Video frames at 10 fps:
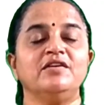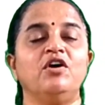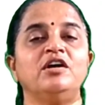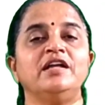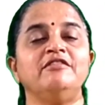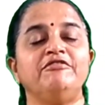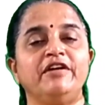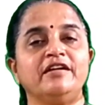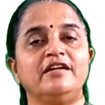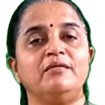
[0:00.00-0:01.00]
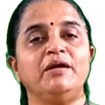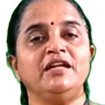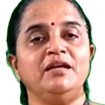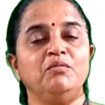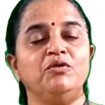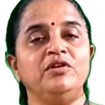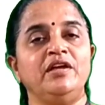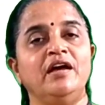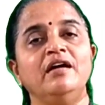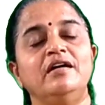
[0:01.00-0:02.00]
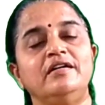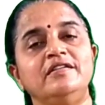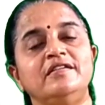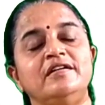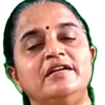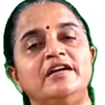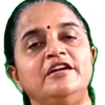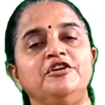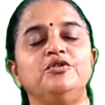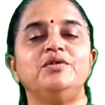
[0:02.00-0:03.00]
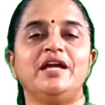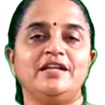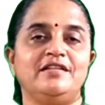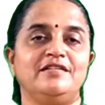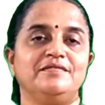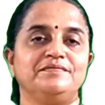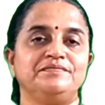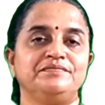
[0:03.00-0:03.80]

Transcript: got infected by pneumonia, resulted into death.